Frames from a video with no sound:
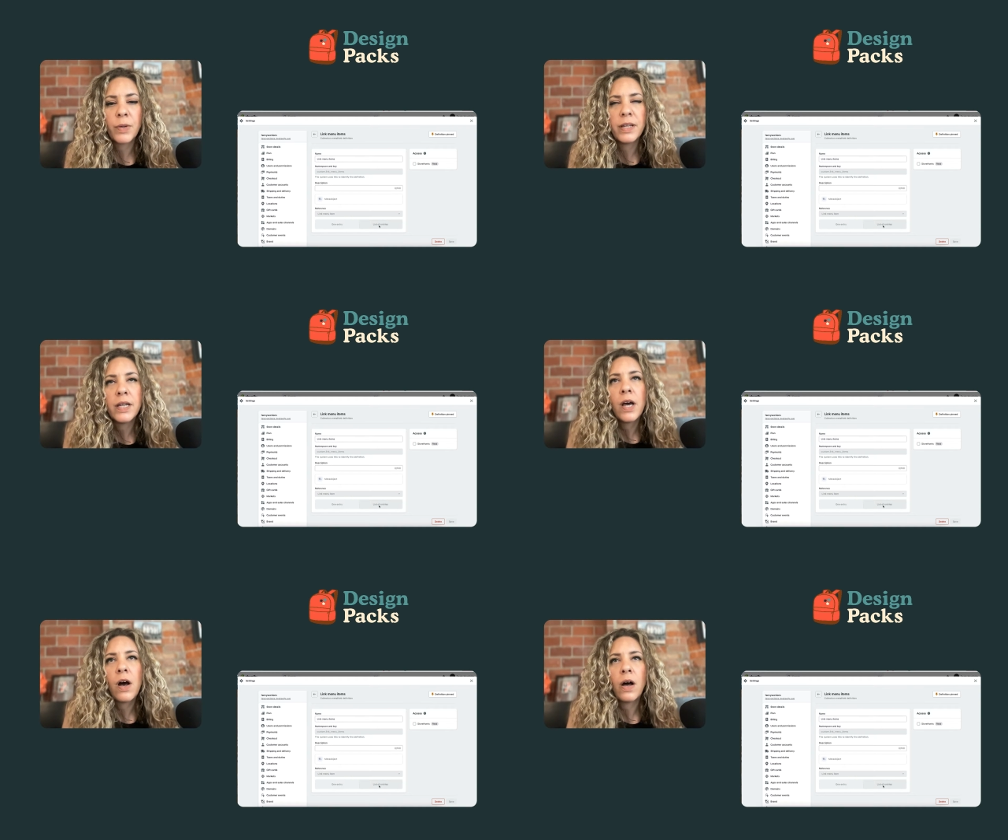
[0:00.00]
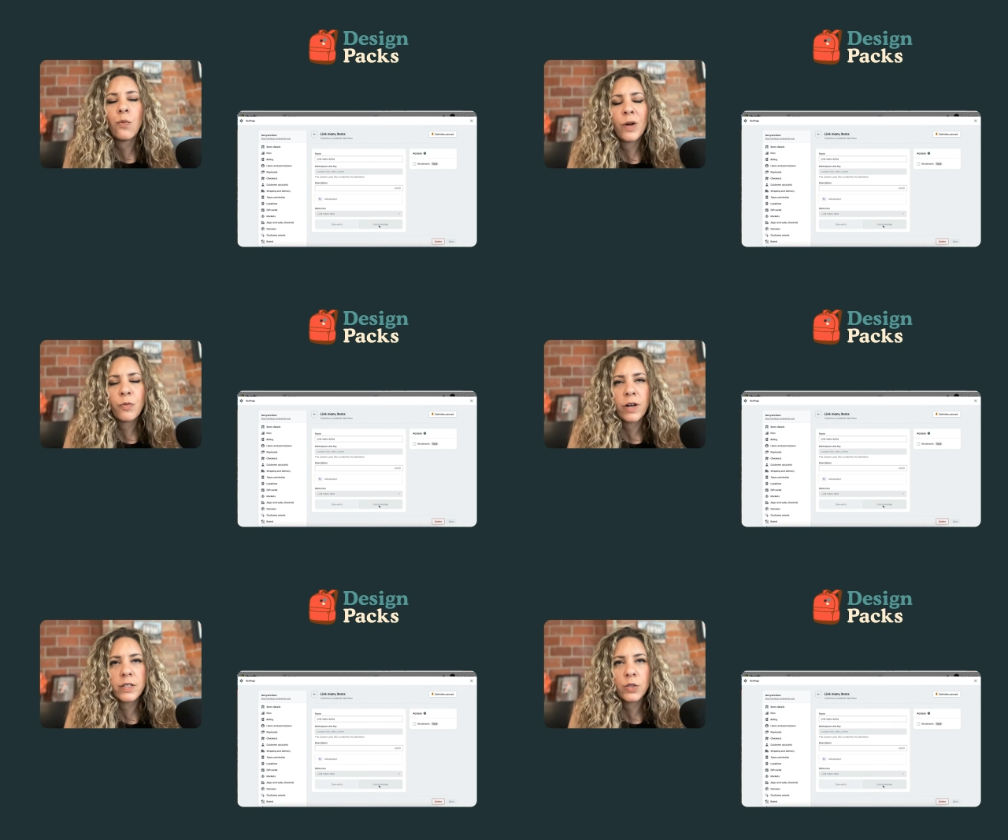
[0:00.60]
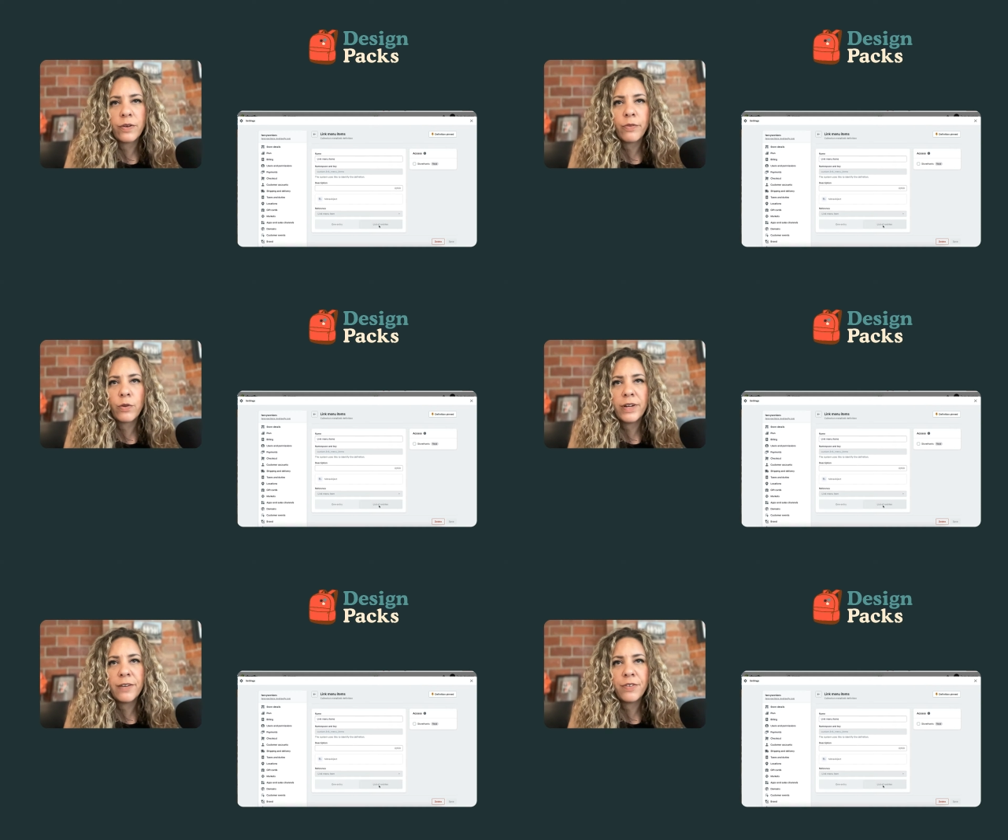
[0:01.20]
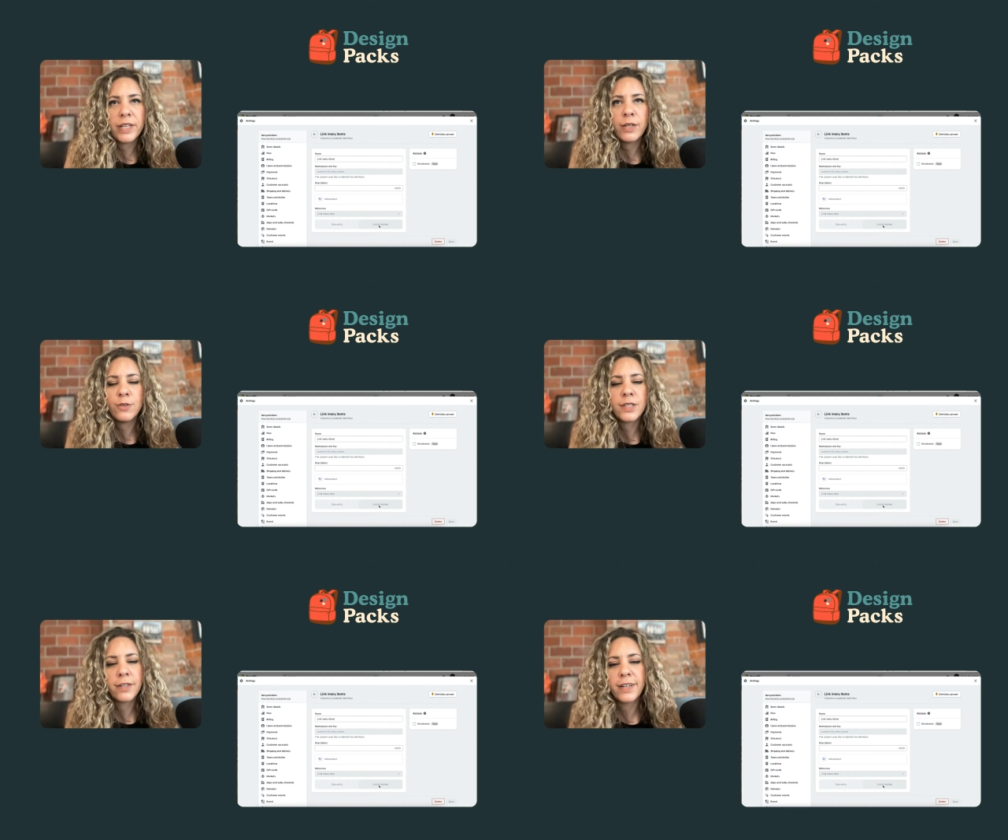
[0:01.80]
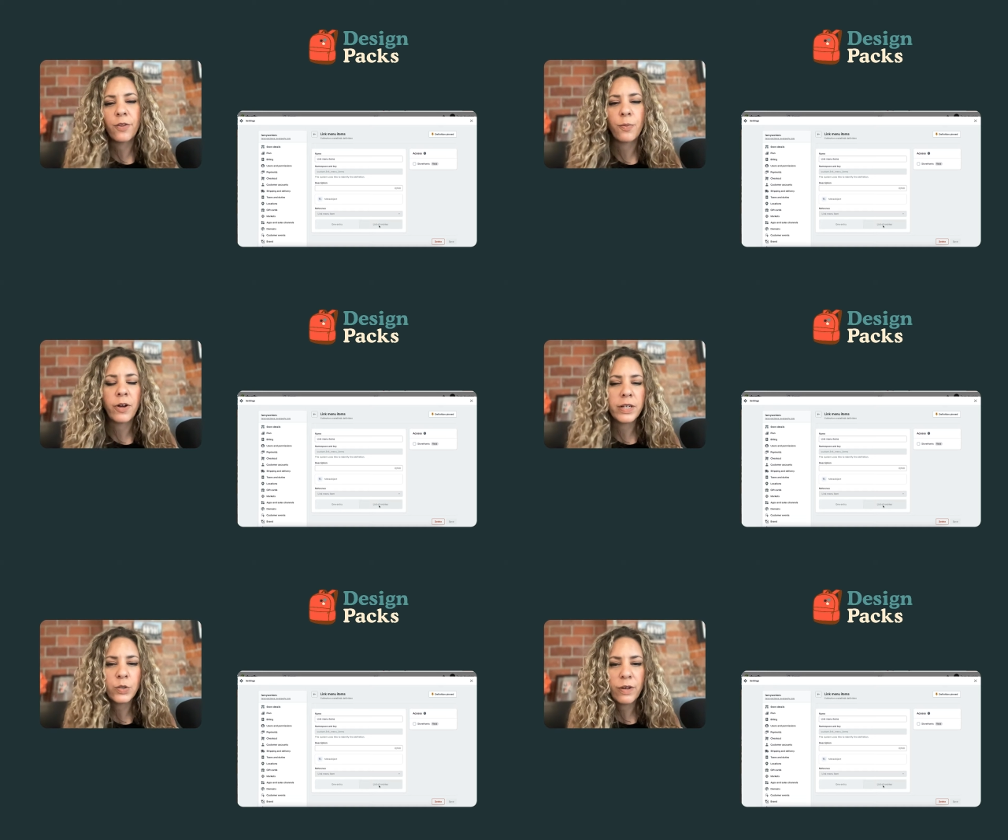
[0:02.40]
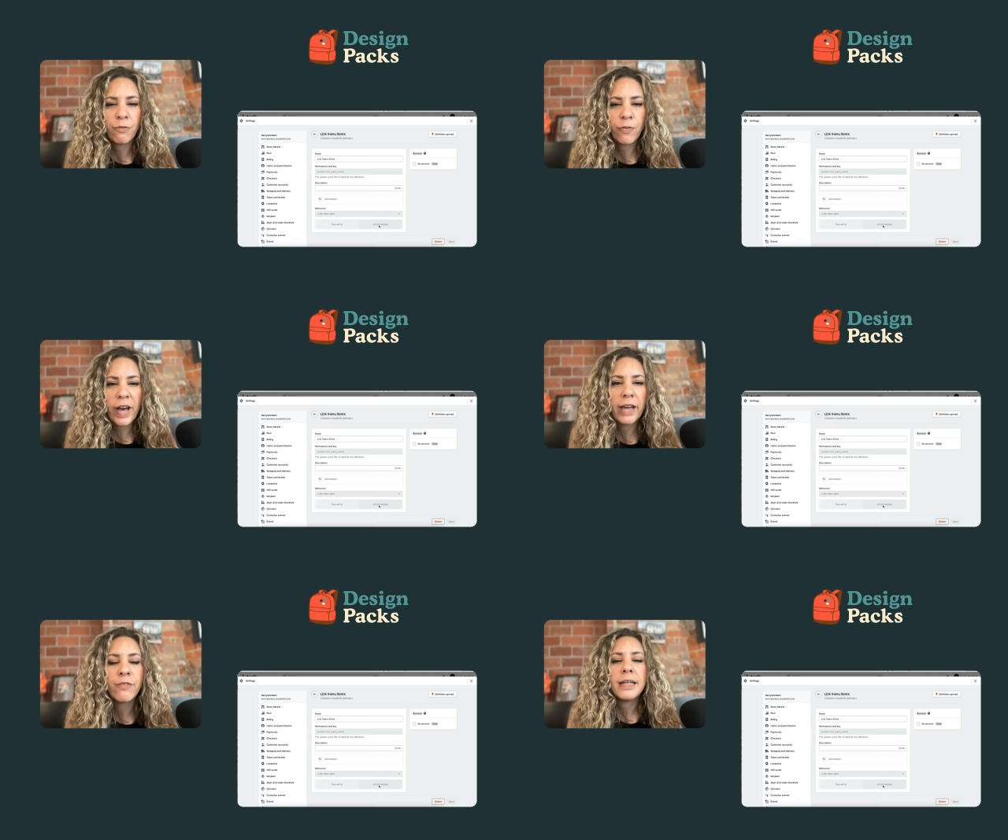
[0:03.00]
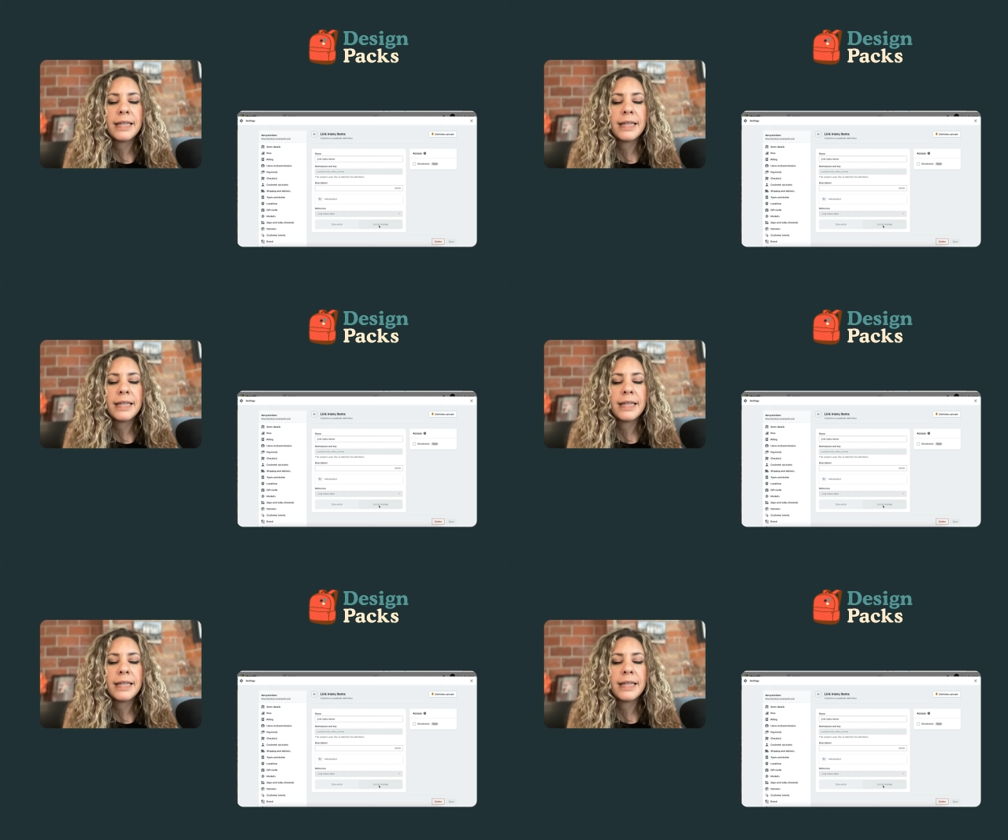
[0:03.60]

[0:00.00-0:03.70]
but on one product you have 3 FAQs, on another product you have 5.